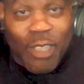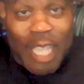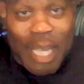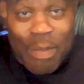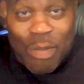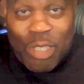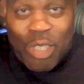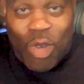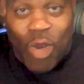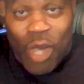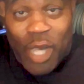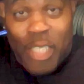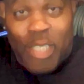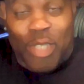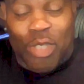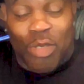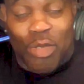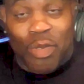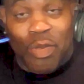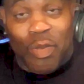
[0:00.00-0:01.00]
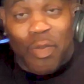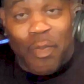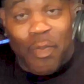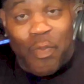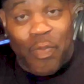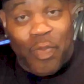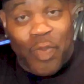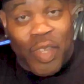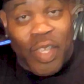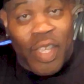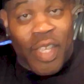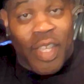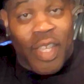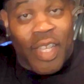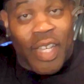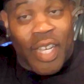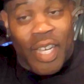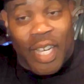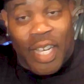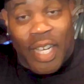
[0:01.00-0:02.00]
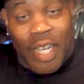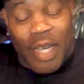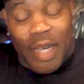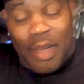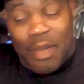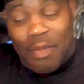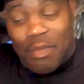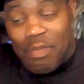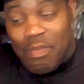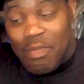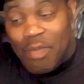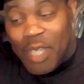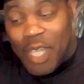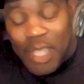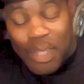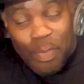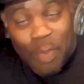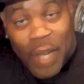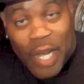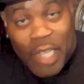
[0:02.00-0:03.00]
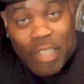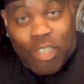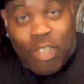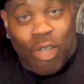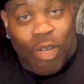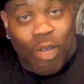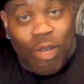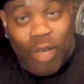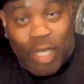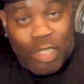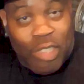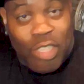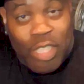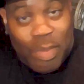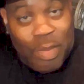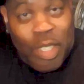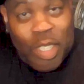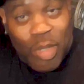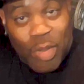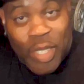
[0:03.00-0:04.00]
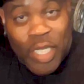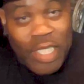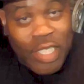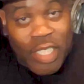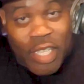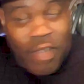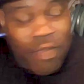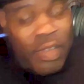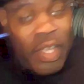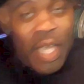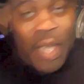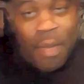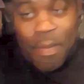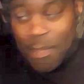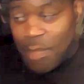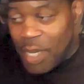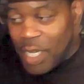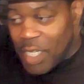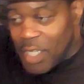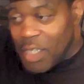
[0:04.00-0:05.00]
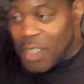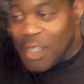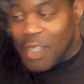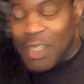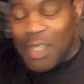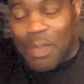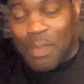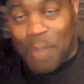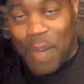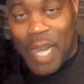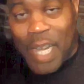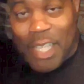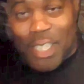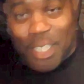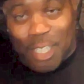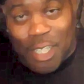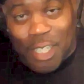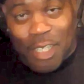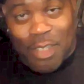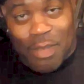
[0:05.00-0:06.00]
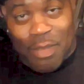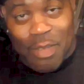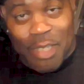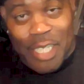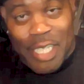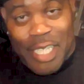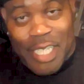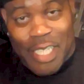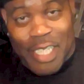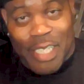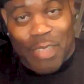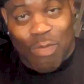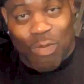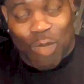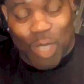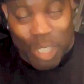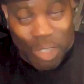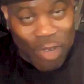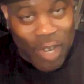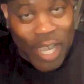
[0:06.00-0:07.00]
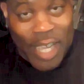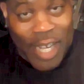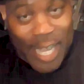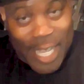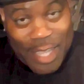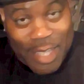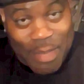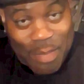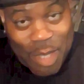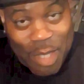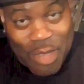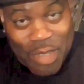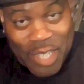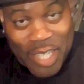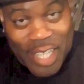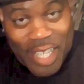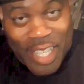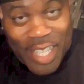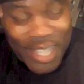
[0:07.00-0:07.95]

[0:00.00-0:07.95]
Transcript: I was going to cut the polisher on, let you see me doing this stuff. But the polisher would drown out the music.